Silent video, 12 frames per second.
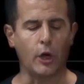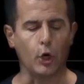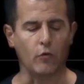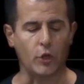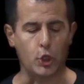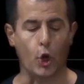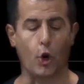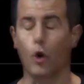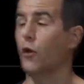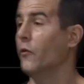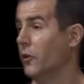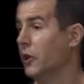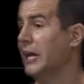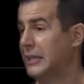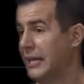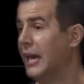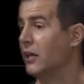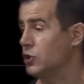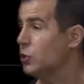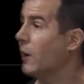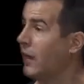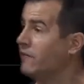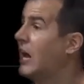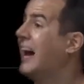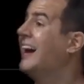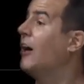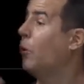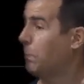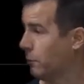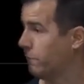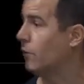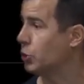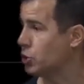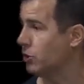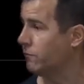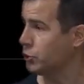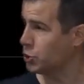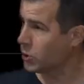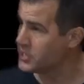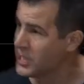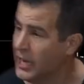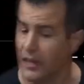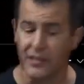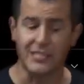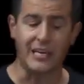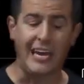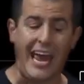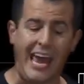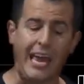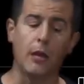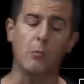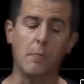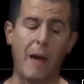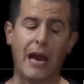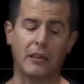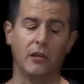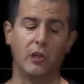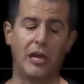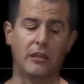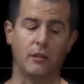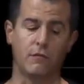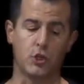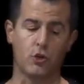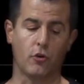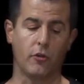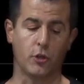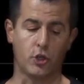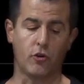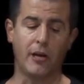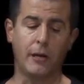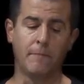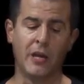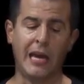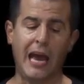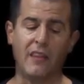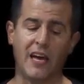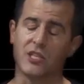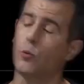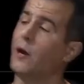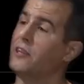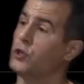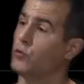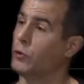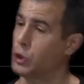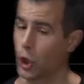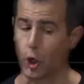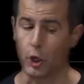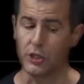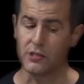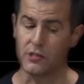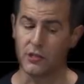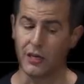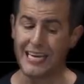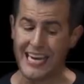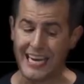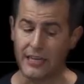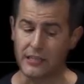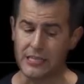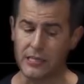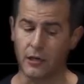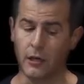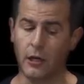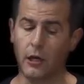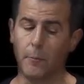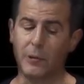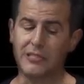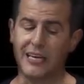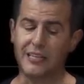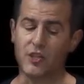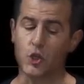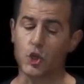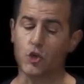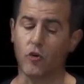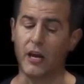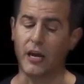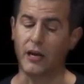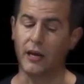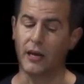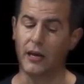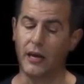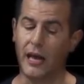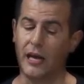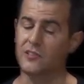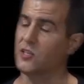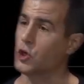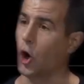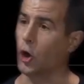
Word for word: I'm going to return the length n. So I have a, a helper function of sorts that's going to hand me back the length of str the string. And that's why this returns an int, but takes a string as its